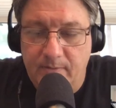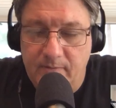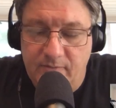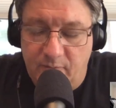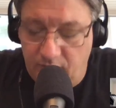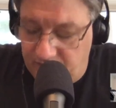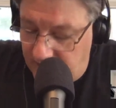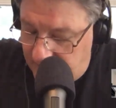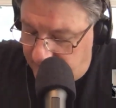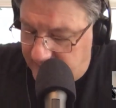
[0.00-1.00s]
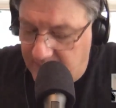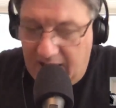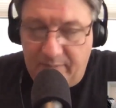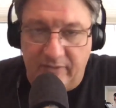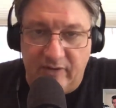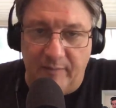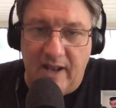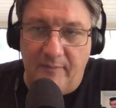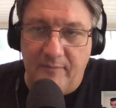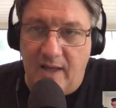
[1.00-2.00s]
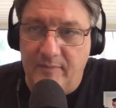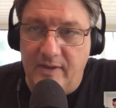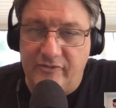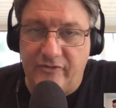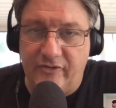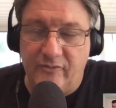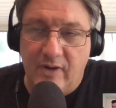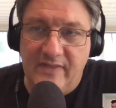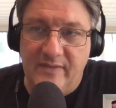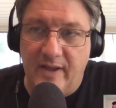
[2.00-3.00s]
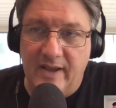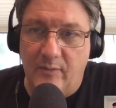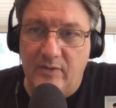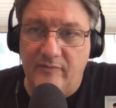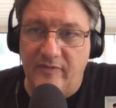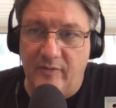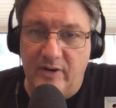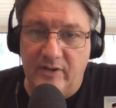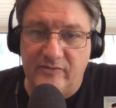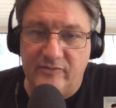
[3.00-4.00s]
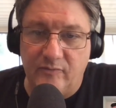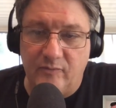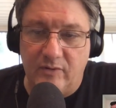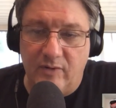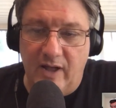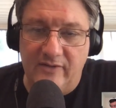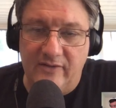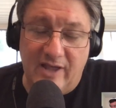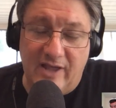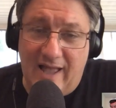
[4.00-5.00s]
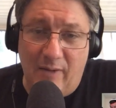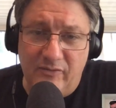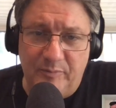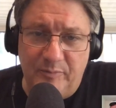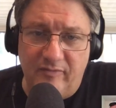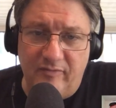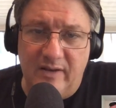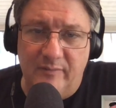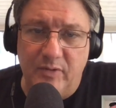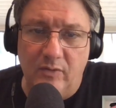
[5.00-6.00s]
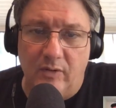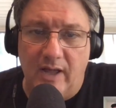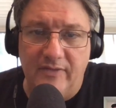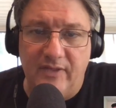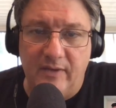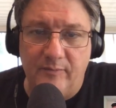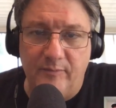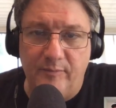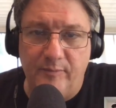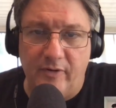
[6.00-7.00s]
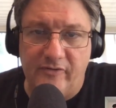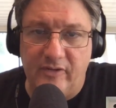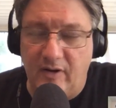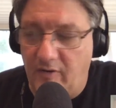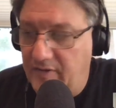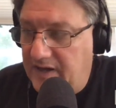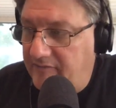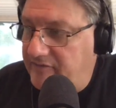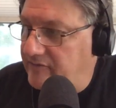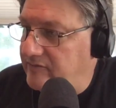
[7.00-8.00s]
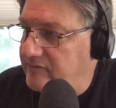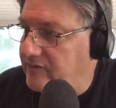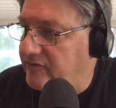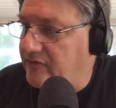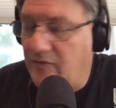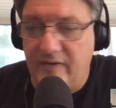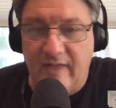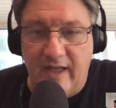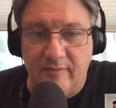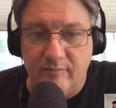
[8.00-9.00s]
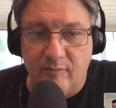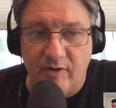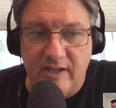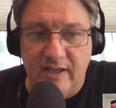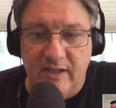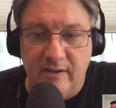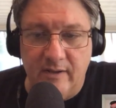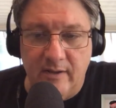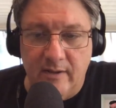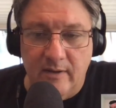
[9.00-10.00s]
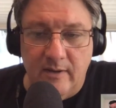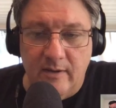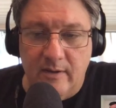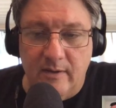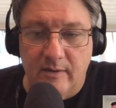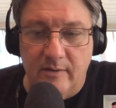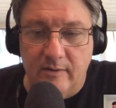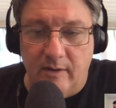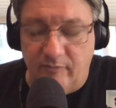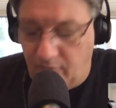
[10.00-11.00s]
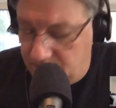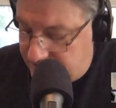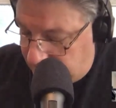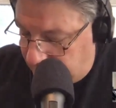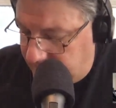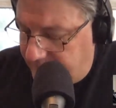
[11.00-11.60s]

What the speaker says: So we'll see. We'll see what happens. I mean, I'm interested to ride the bike. I want to feel what it rides. I was a big fan of Buell. I think personally Harley Davidson destroyed that marquee, unfortunately.